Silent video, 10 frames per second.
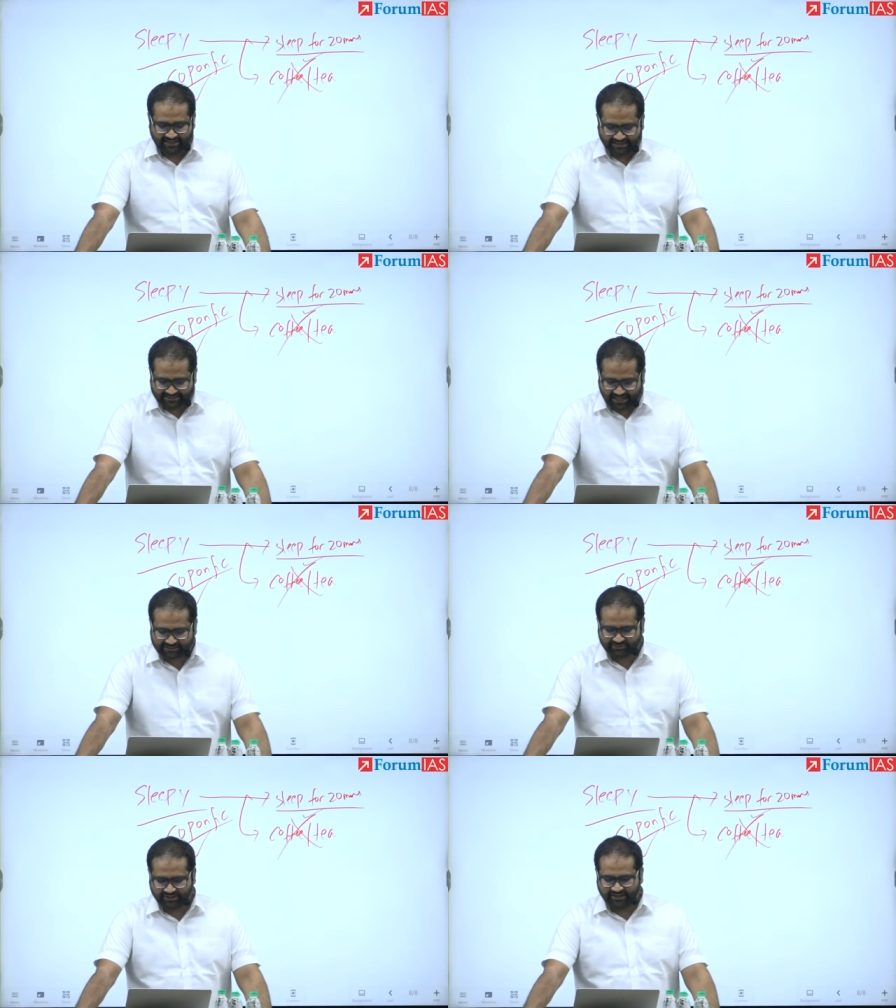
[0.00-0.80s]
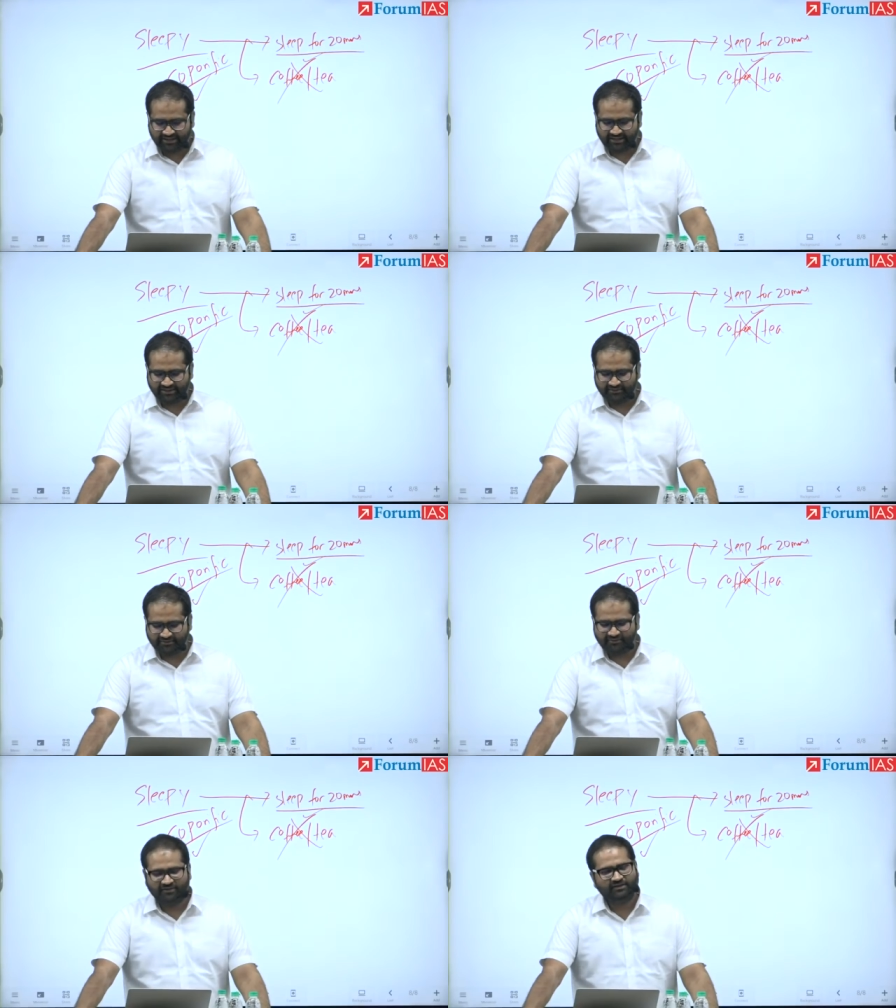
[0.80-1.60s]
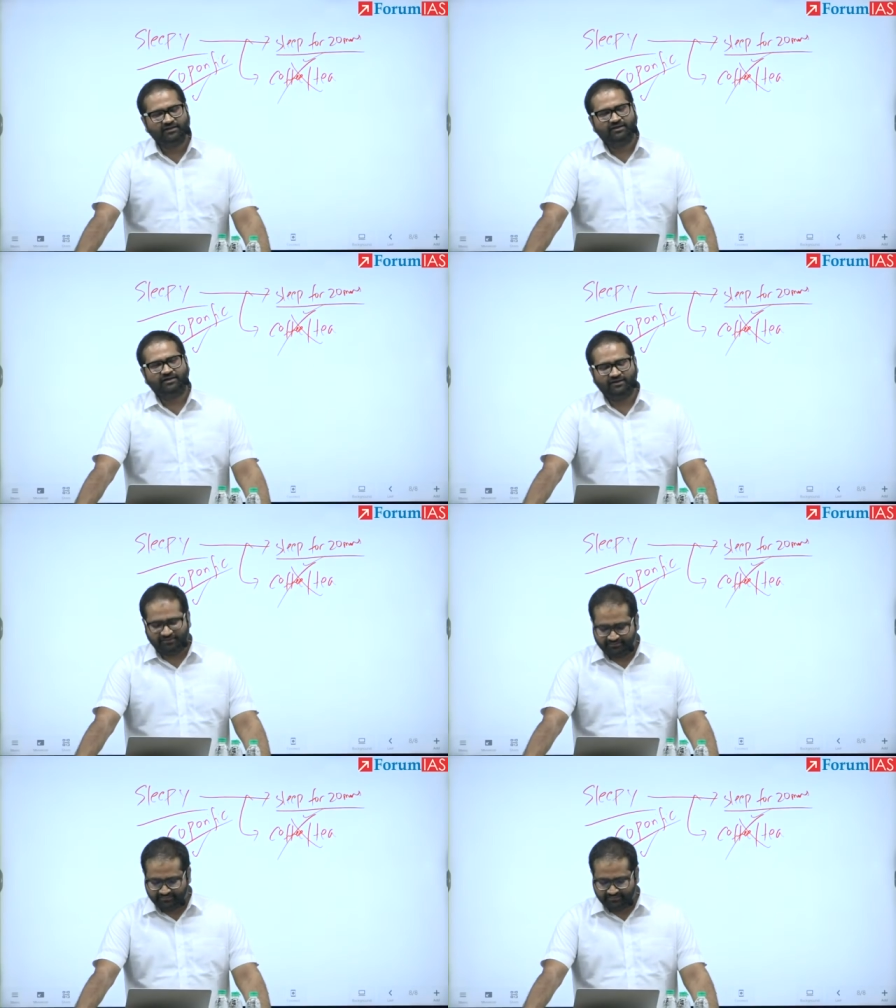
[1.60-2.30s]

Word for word: is actually a little, you know, uh,